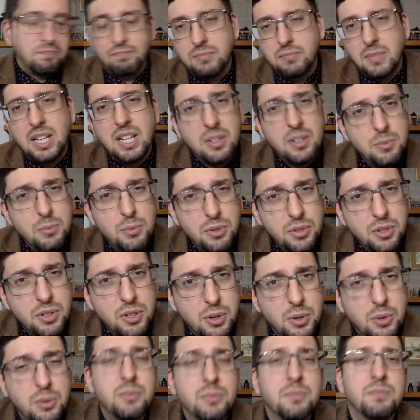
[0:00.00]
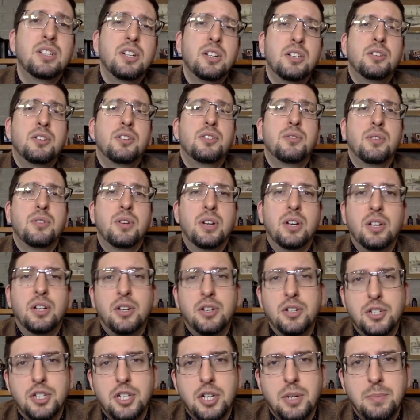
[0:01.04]
but it could do a
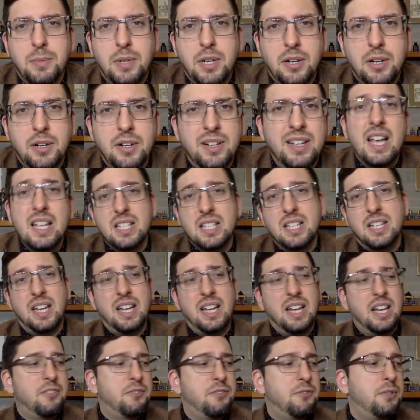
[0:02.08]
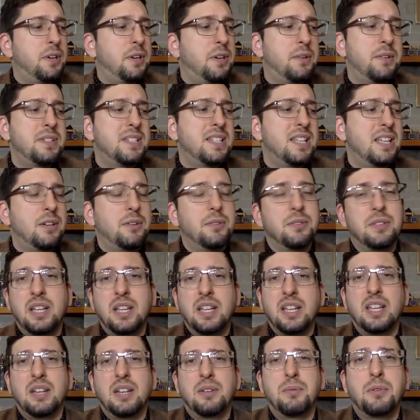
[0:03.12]
good job there. As a dating fragrance, I don't
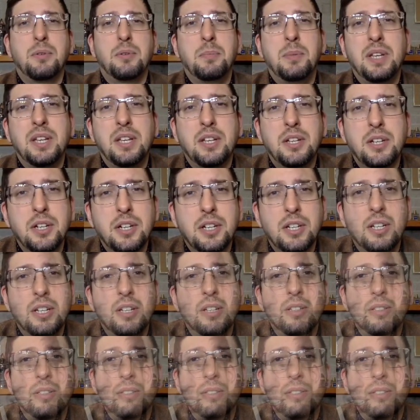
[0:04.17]
think it would be good.